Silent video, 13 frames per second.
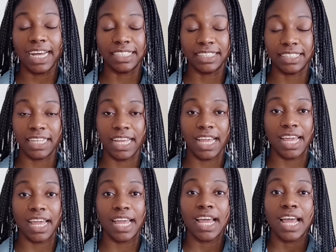as
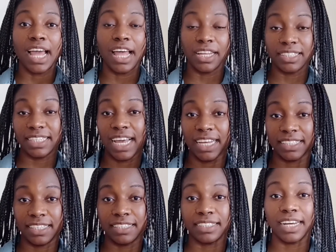a healthcare
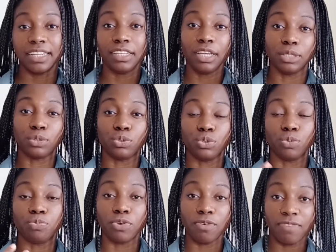assistant is to
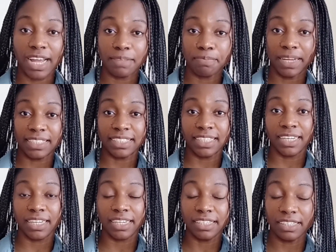provide
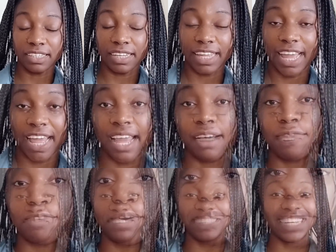personal care. I
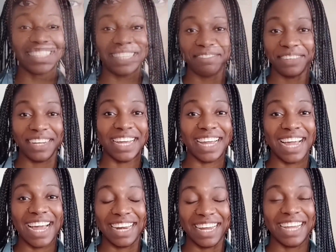hope it has given you
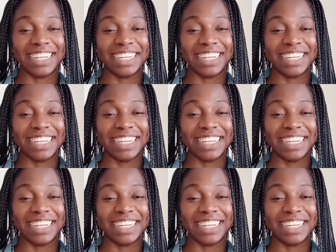an